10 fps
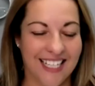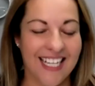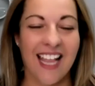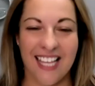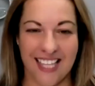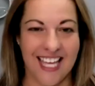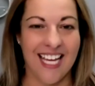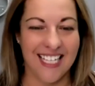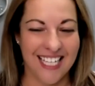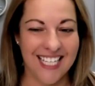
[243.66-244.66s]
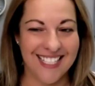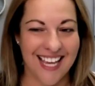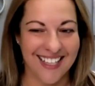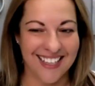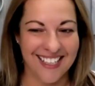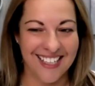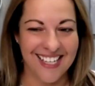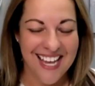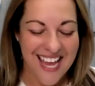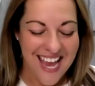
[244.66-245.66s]
not like that. Exactly.
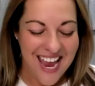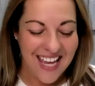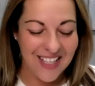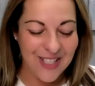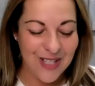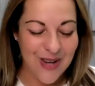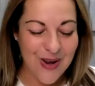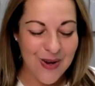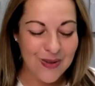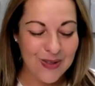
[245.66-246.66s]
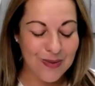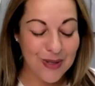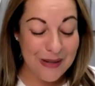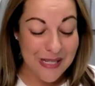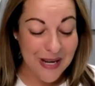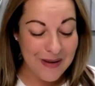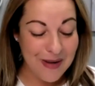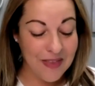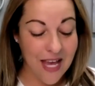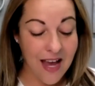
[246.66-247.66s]
And so we're going to be talking
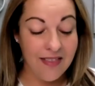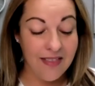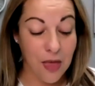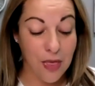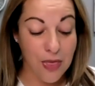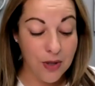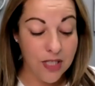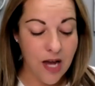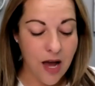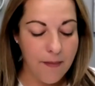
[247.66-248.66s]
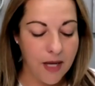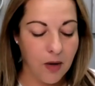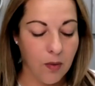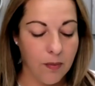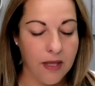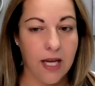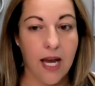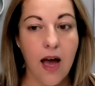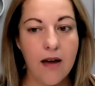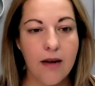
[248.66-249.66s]
about that. And then the third topic will be like
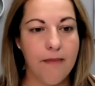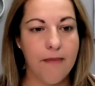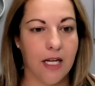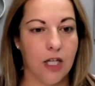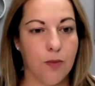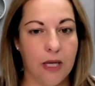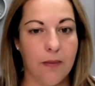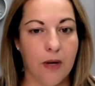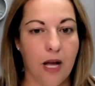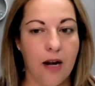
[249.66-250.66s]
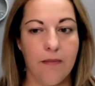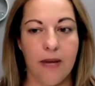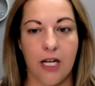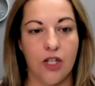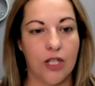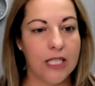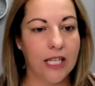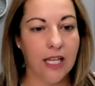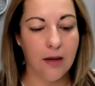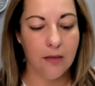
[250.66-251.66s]
how to manage people, how to manage a
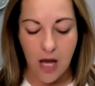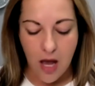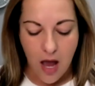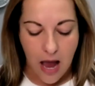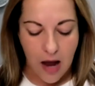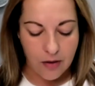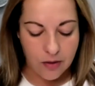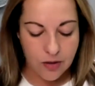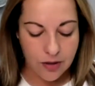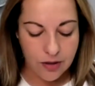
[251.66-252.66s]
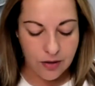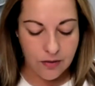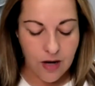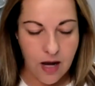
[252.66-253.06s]
team, how to,